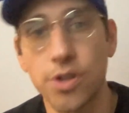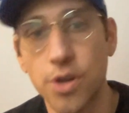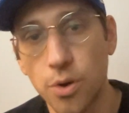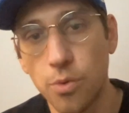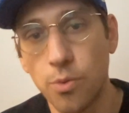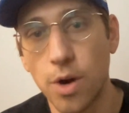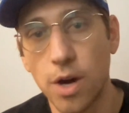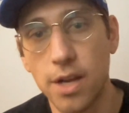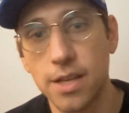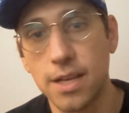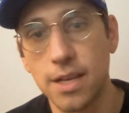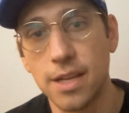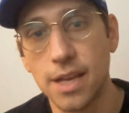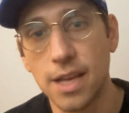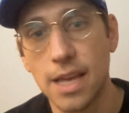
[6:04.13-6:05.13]
You don't want
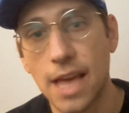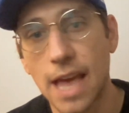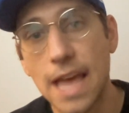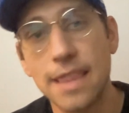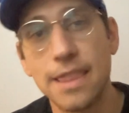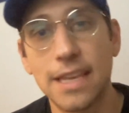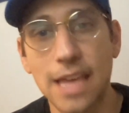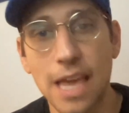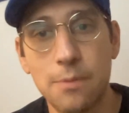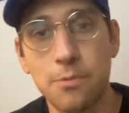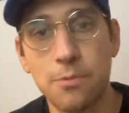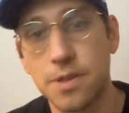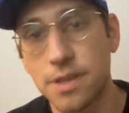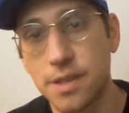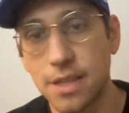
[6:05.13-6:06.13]
to end the game
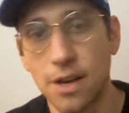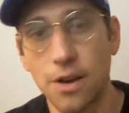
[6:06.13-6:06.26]
with,